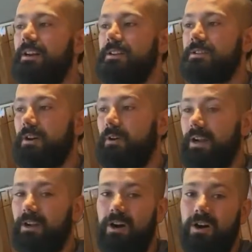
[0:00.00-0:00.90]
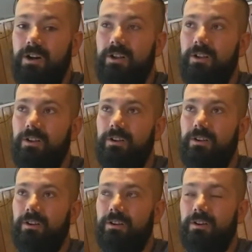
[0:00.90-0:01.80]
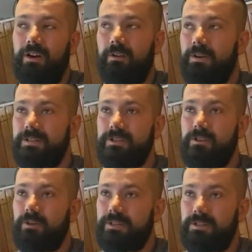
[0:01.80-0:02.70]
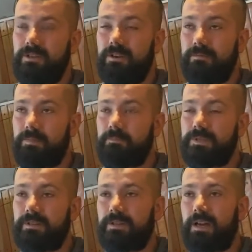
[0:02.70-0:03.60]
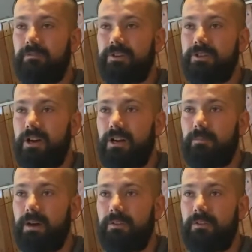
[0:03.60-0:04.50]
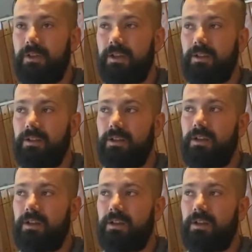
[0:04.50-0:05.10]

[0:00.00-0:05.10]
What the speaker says: So I wasn't sure what to do. I'm still kind of in shock about the thing.